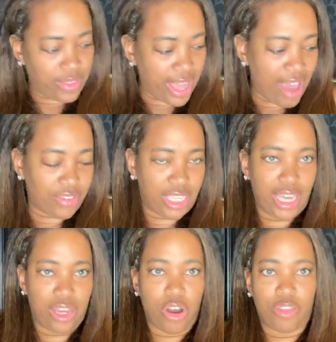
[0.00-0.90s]
They have a
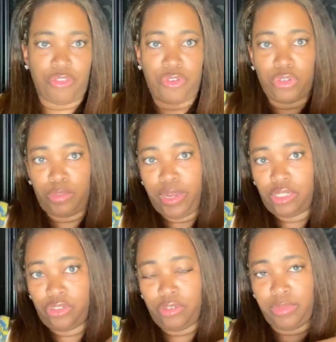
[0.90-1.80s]
kit called the Full
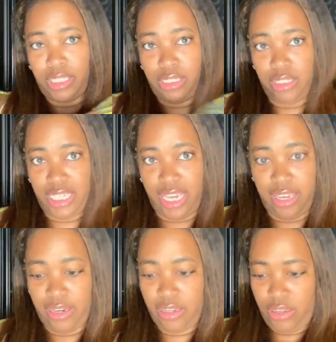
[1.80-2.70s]
Spectrum
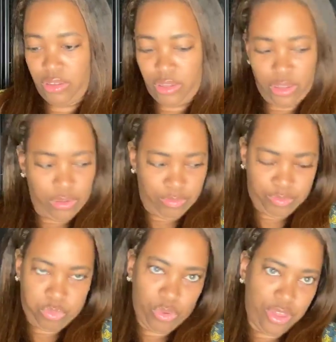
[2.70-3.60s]
Kit
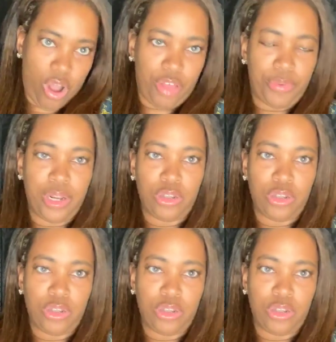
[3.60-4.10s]
with all three of